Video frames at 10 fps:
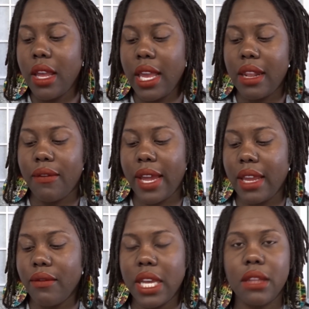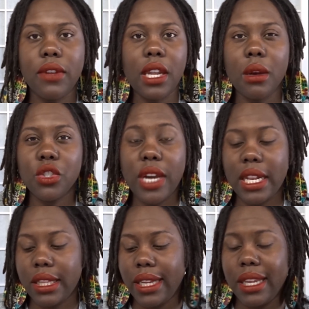And if I can find the video, I'll try
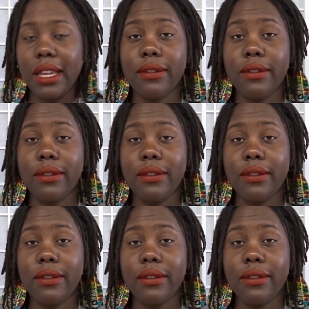to link it.